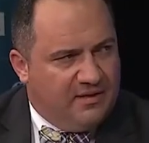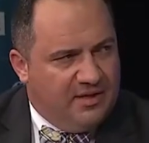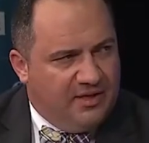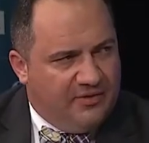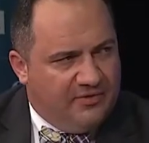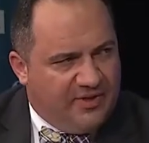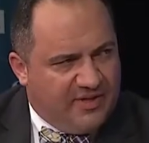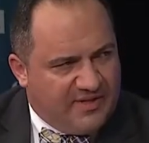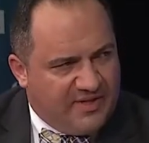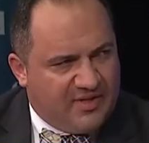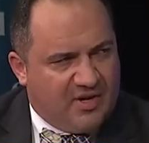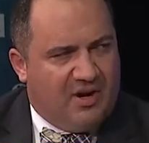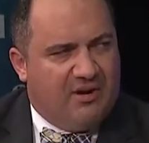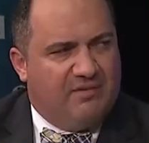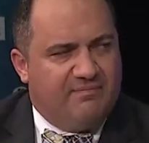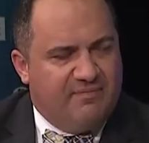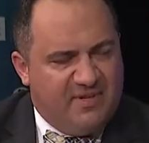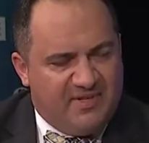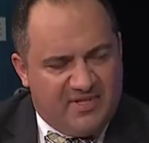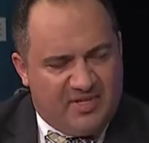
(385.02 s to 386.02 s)
know, this is
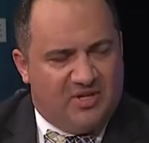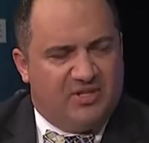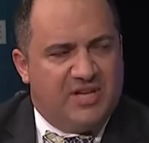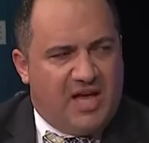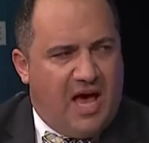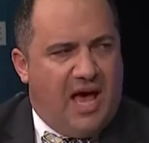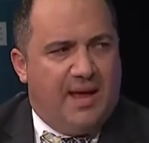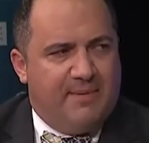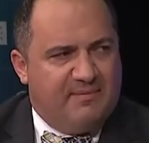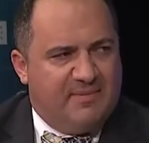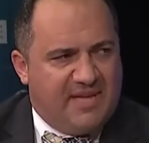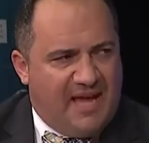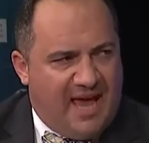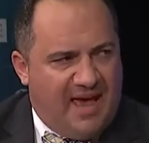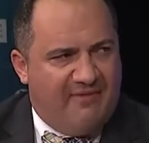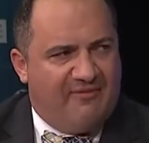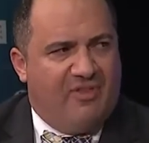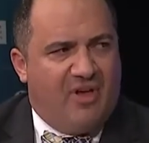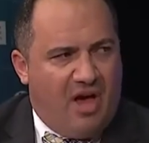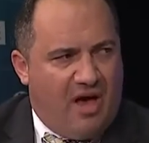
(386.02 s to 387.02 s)
our this is our time to
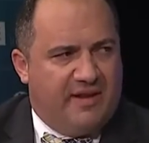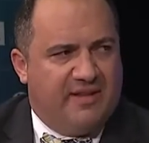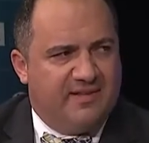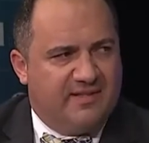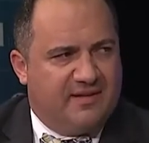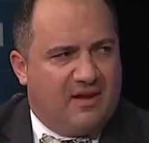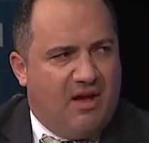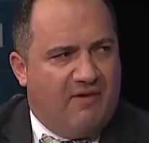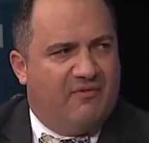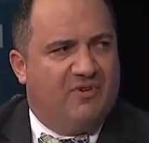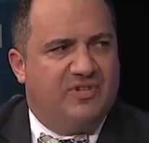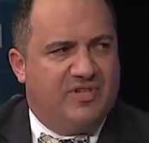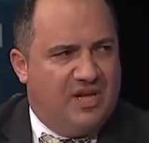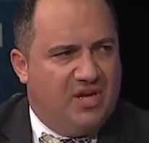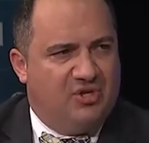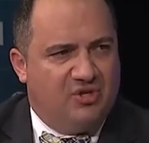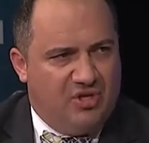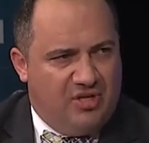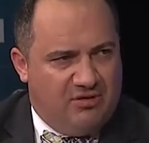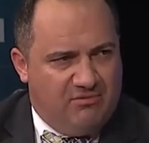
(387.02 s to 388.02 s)
have the honest
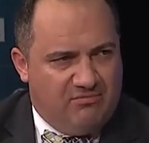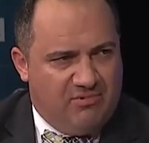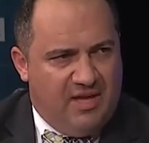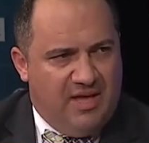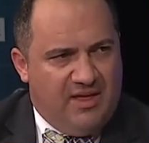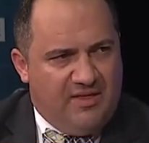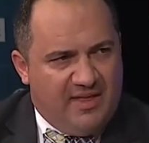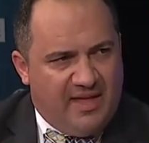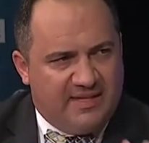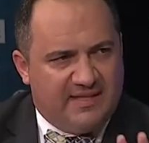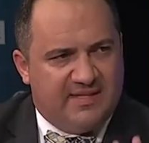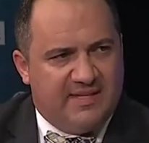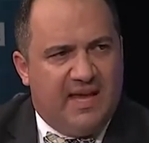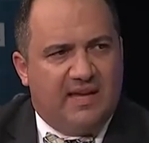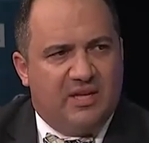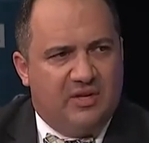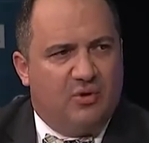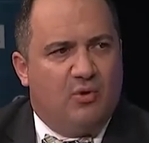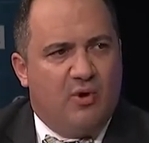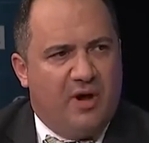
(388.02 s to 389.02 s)
conversation. Yeah. That
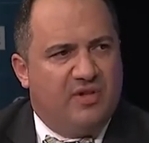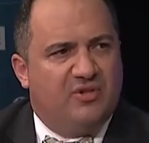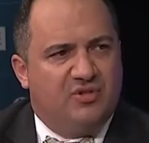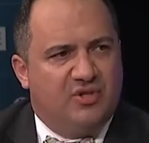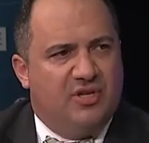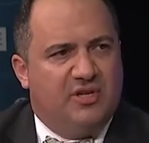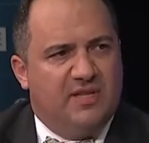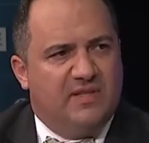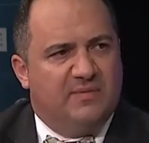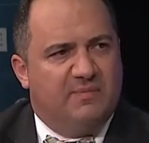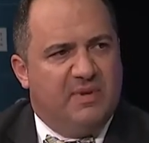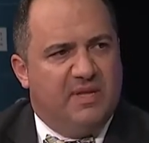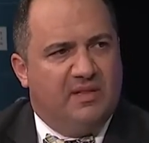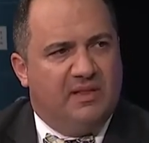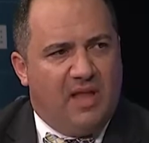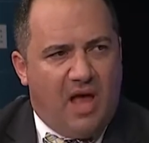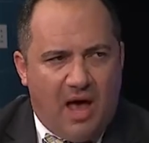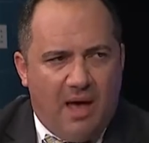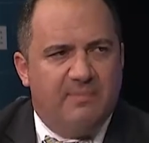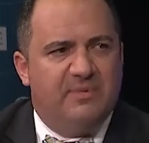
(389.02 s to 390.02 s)
second question, it's been
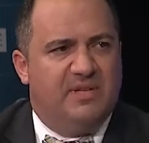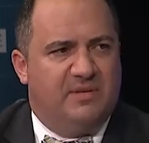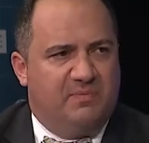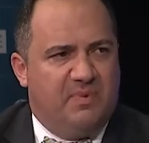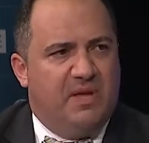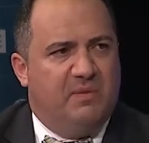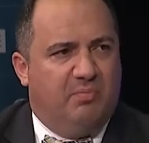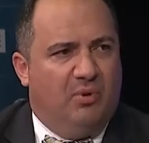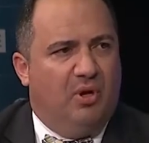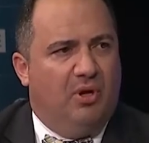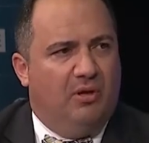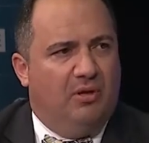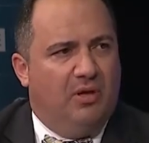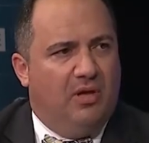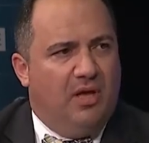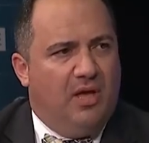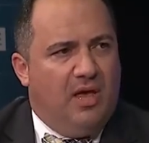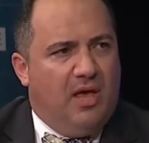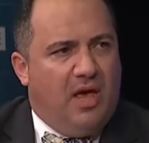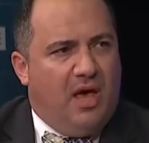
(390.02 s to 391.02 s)
lobbed at people.
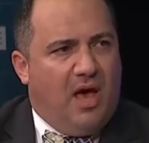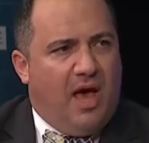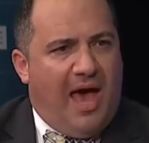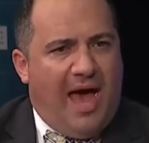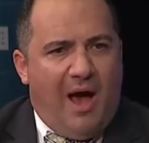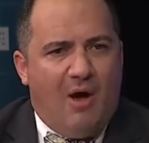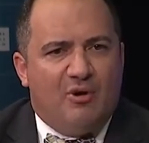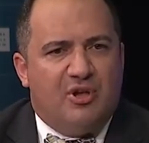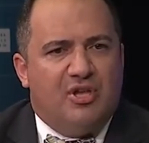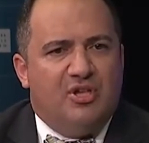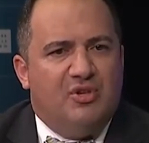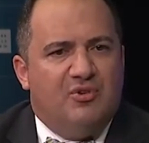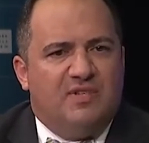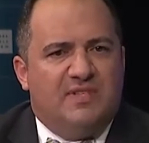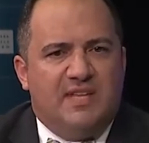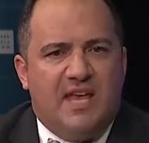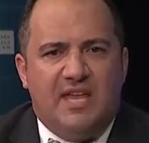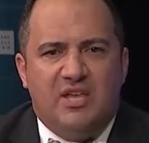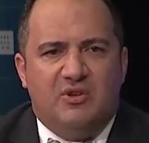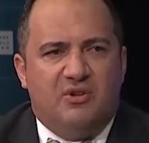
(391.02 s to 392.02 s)
Yeah. How can you
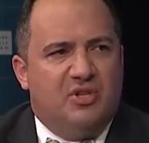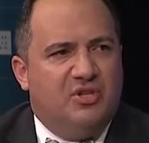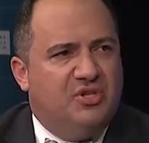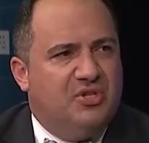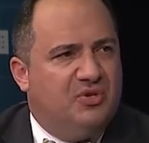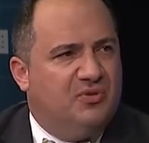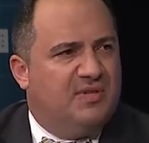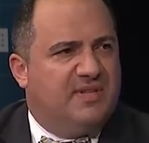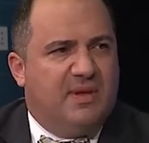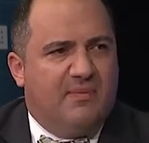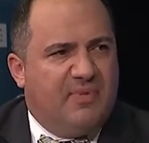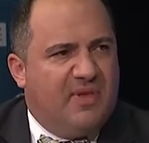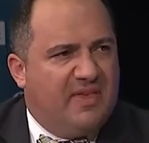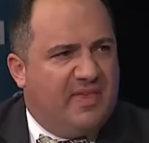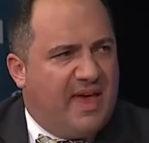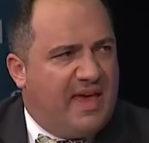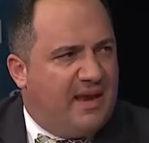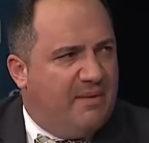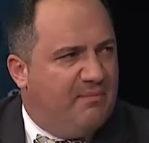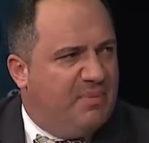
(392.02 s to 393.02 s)
say you can do something
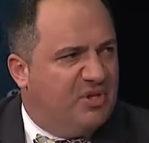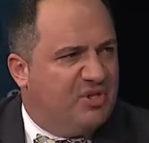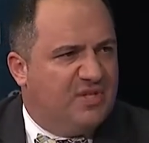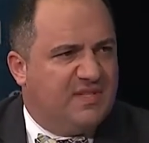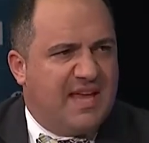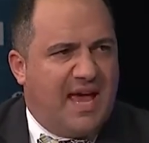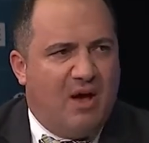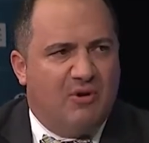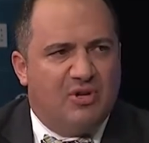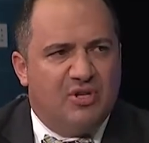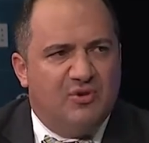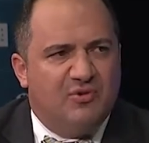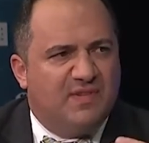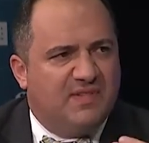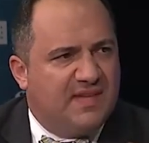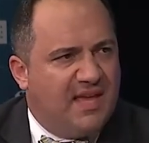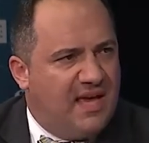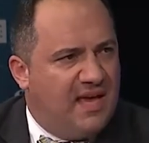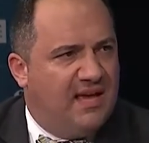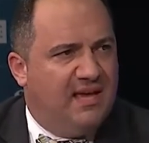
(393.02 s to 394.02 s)
that ambitious? How can you
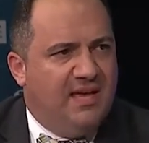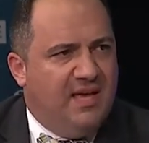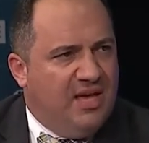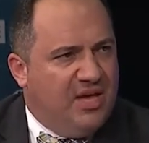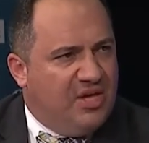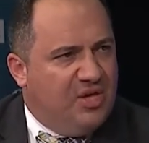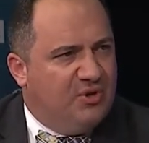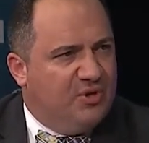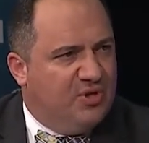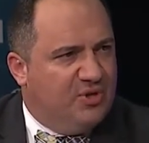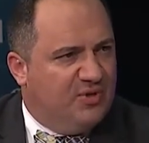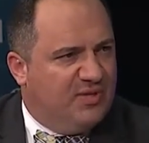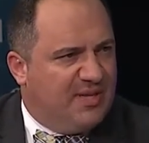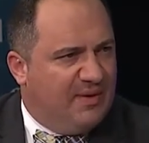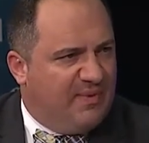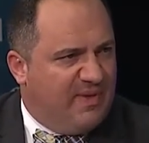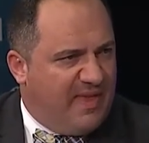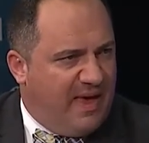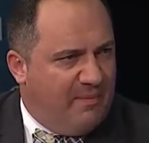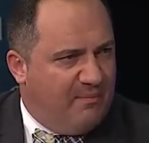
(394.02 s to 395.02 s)
say you can do
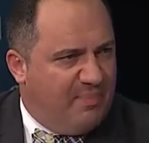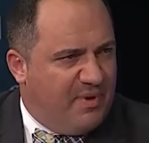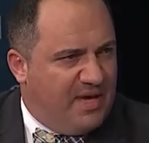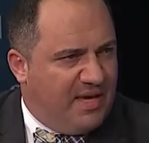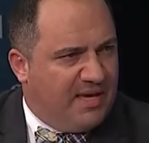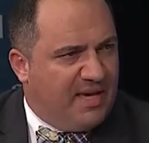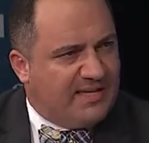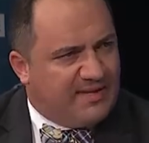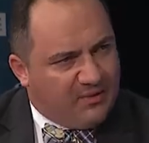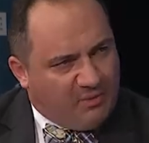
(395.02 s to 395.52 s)
something that big? Guys, I